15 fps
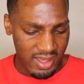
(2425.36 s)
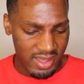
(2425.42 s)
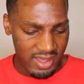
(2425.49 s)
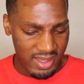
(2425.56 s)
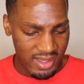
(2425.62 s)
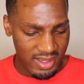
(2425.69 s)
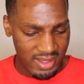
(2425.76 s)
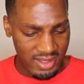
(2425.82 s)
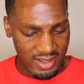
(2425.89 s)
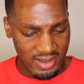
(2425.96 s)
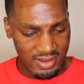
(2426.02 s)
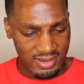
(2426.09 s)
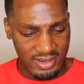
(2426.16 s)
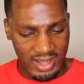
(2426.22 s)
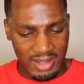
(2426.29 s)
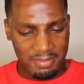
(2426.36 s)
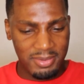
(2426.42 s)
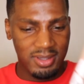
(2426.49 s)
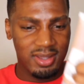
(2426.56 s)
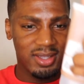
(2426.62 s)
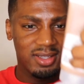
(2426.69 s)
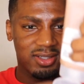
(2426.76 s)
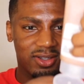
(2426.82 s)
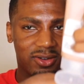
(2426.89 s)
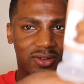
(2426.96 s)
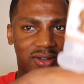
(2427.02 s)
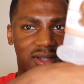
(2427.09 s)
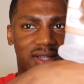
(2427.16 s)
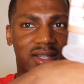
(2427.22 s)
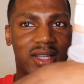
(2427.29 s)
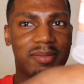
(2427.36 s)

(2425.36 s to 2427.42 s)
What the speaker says: and I put this on.